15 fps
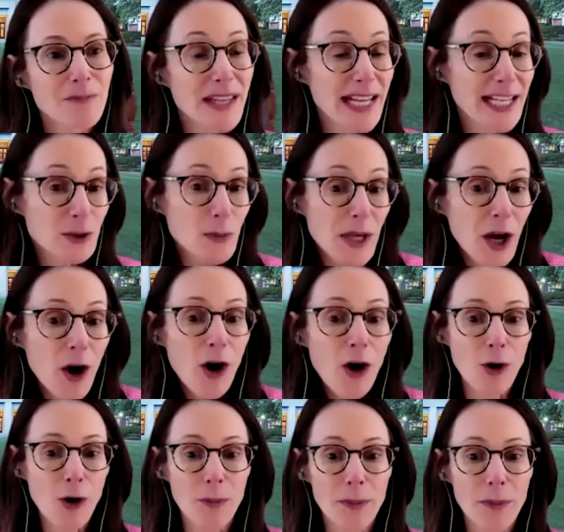as we
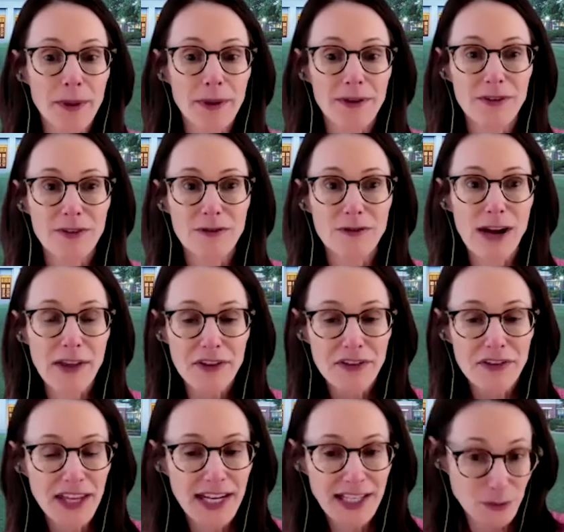hope rather
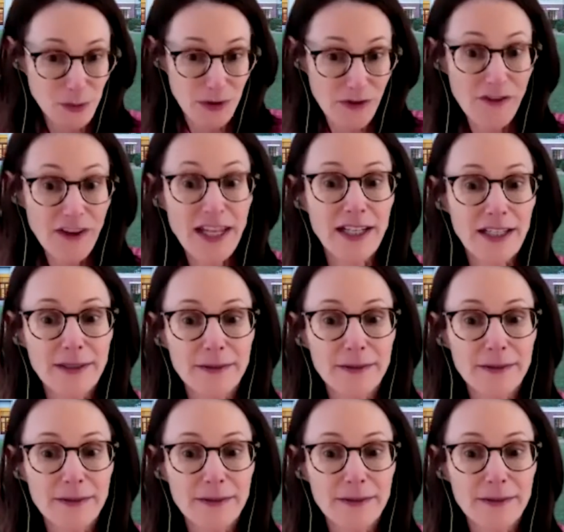than as we fear.